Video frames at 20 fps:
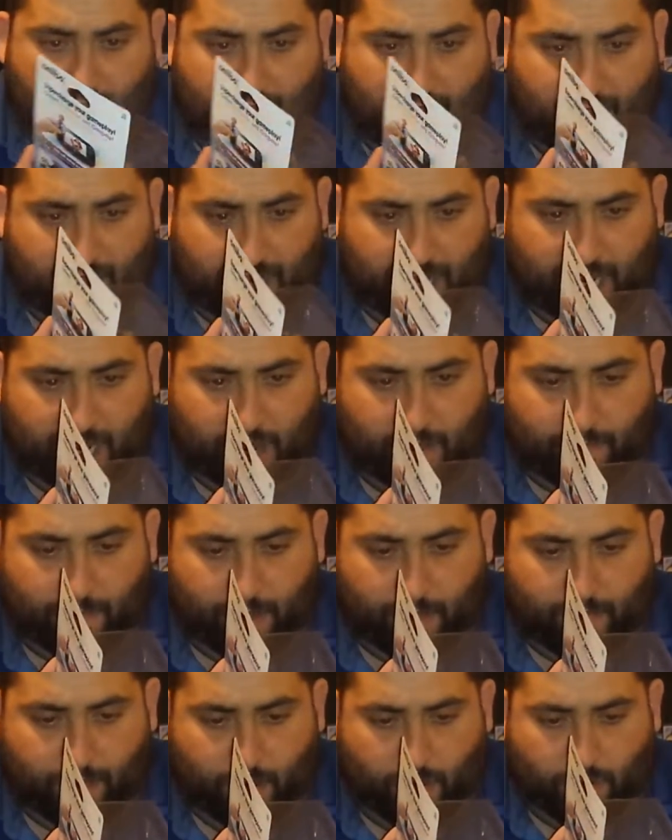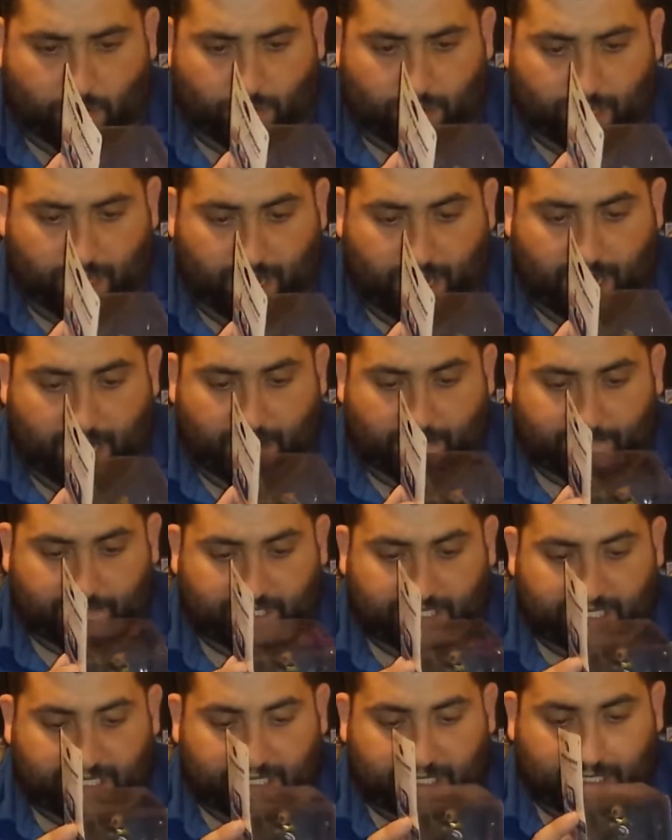any Amiibo that I have
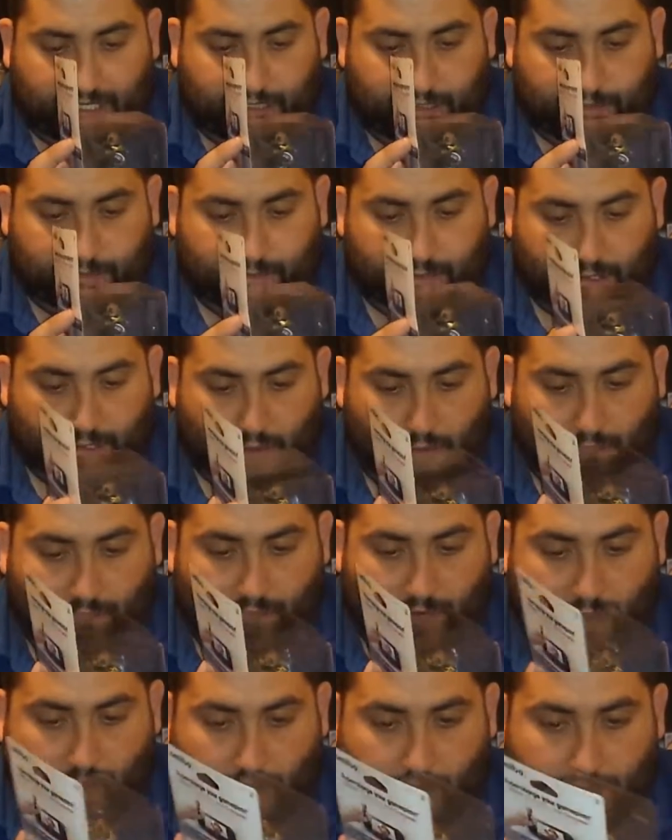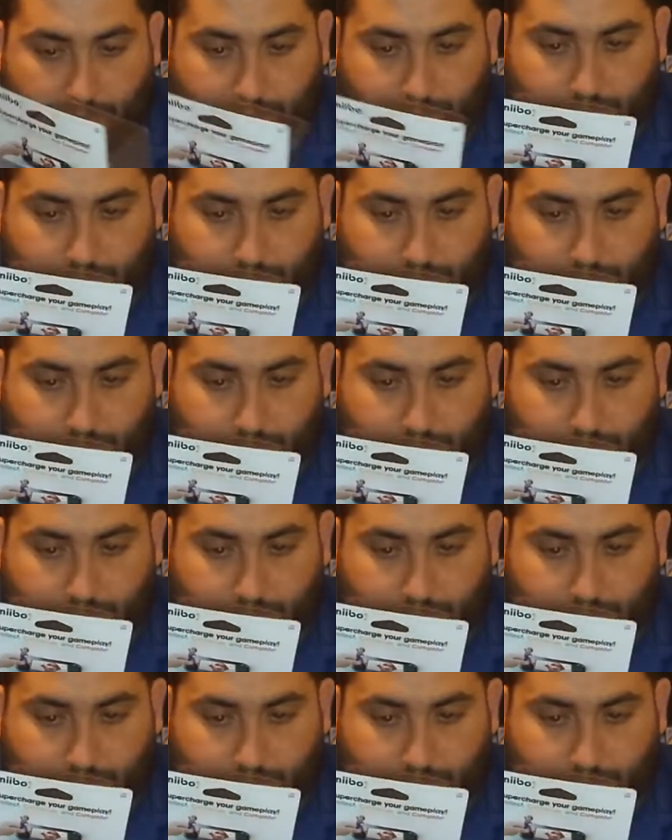seen so far.